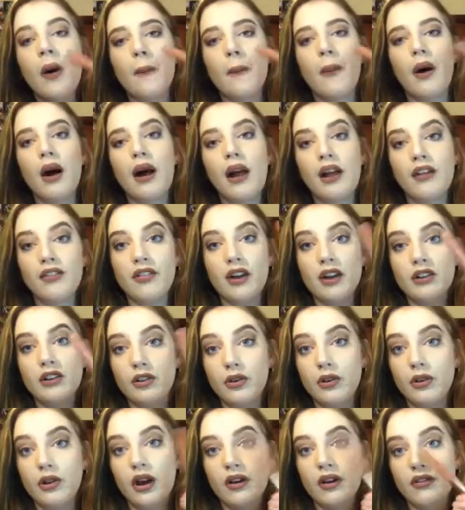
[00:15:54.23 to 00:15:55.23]
But if I
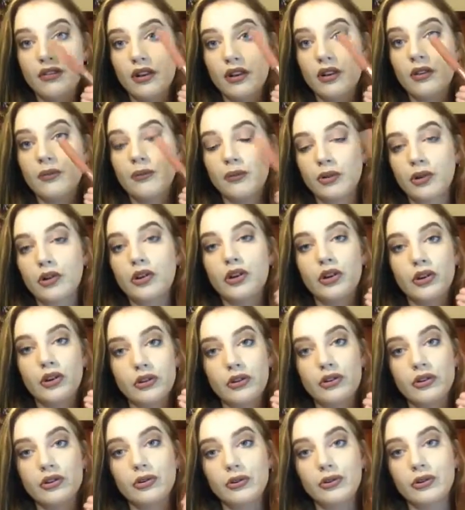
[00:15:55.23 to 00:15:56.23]
do have a more
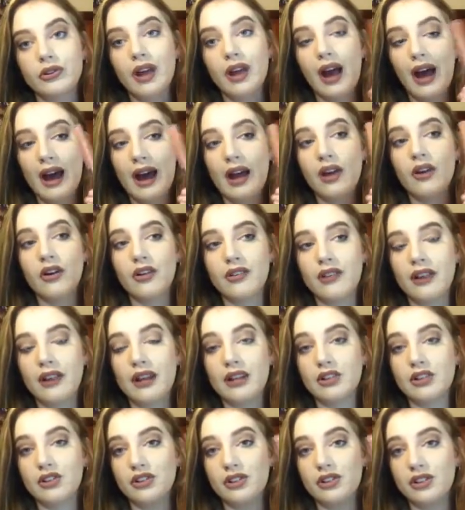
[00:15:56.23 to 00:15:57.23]
cool toned eye on,
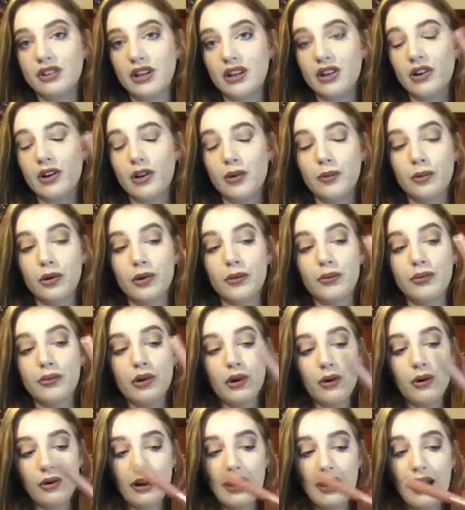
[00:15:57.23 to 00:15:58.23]
like I do today, or a more
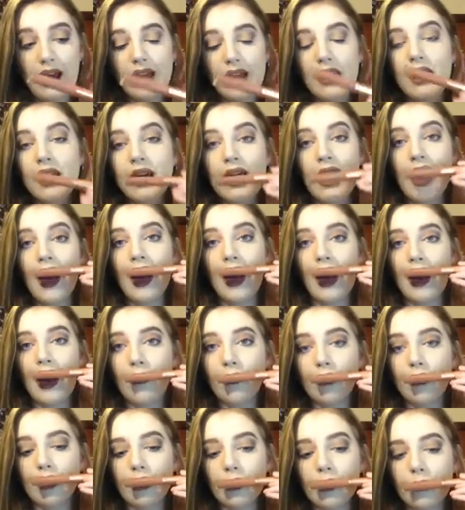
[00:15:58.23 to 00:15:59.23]
brown eye,
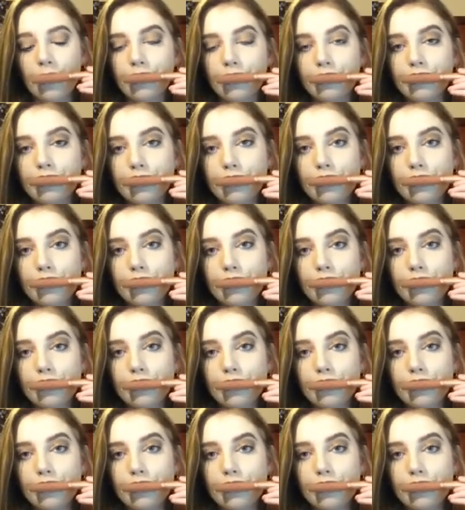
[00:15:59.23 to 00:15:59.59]
I will